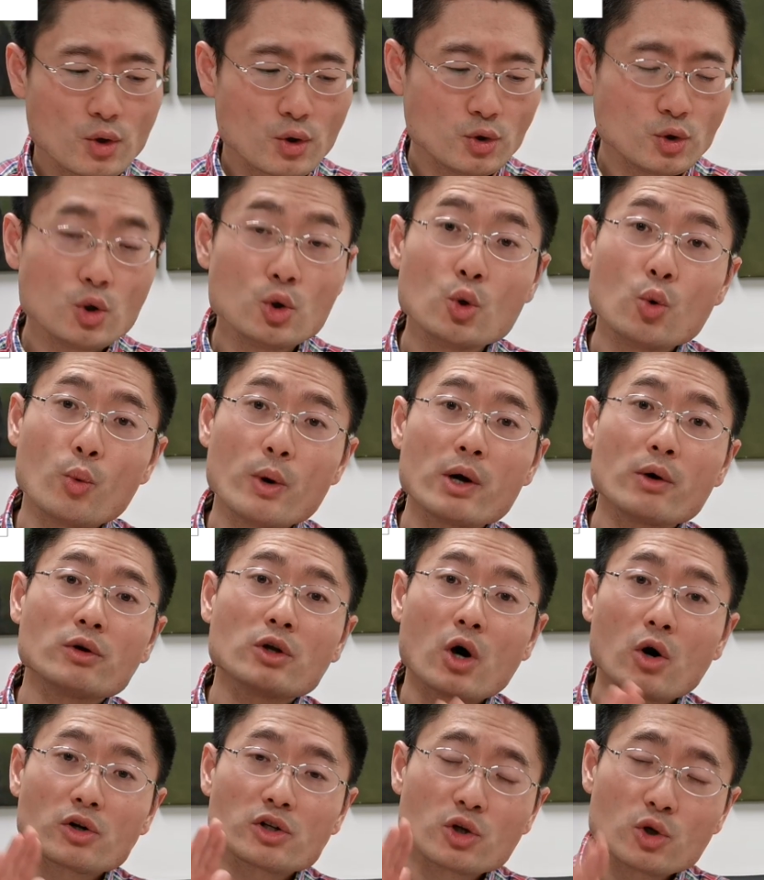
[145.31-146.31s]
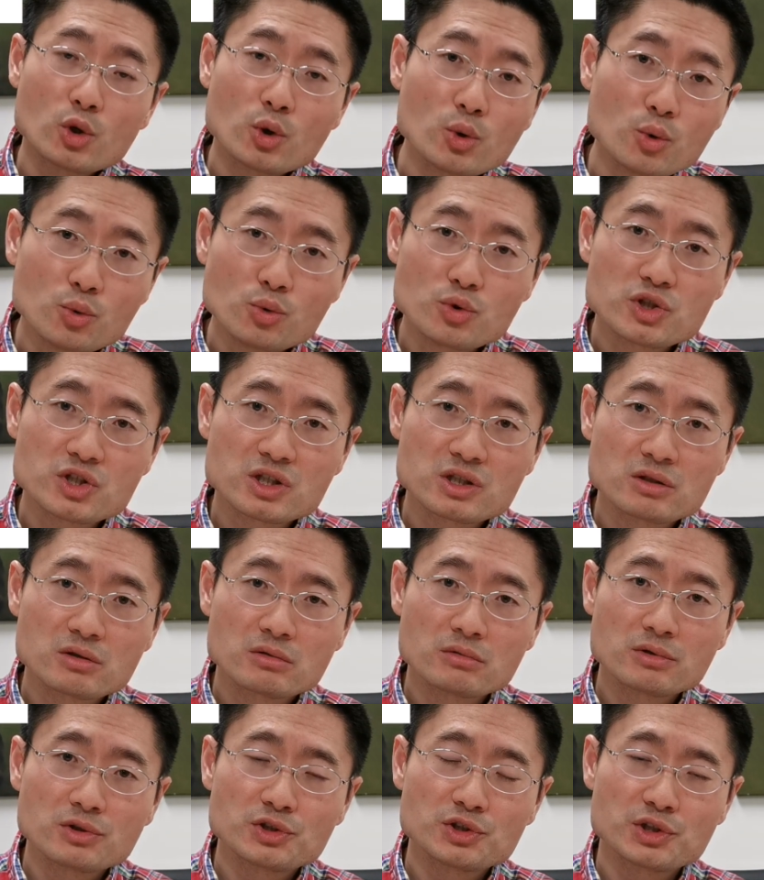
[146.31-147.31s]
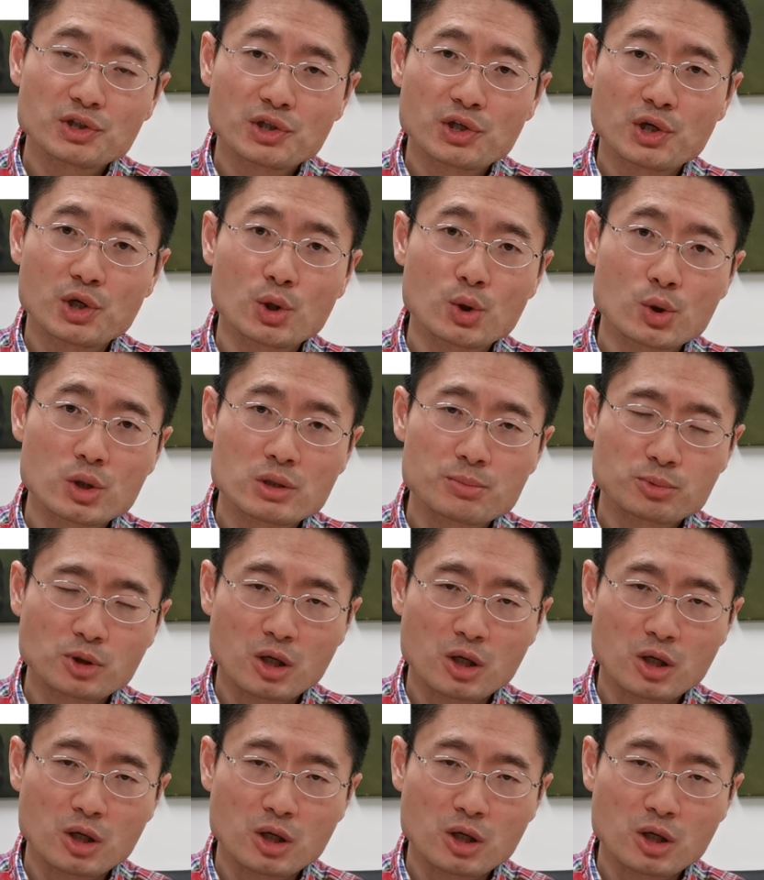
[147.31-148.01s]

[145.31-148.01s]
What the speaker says: you will not lose secured